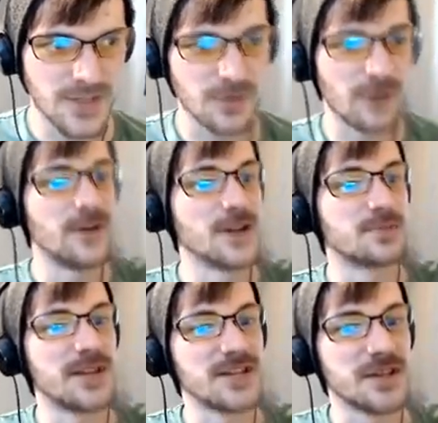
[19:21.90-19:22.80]
I still got
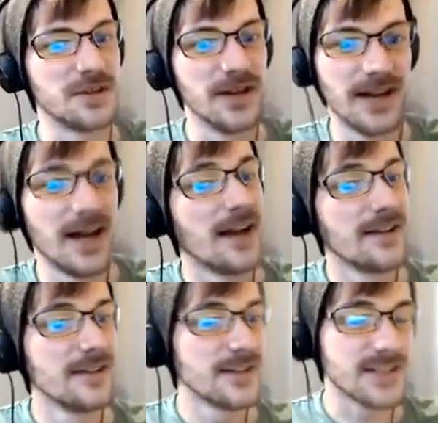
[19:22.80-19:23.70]
first place, though. Huh.
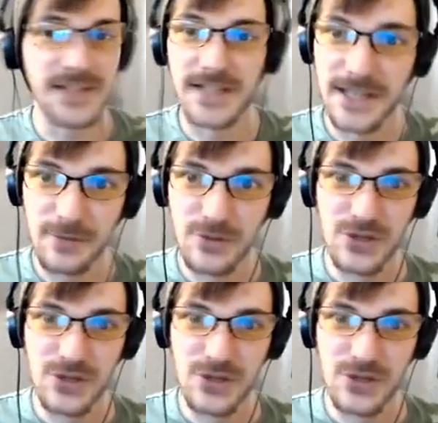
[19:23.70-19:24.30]
Clearly,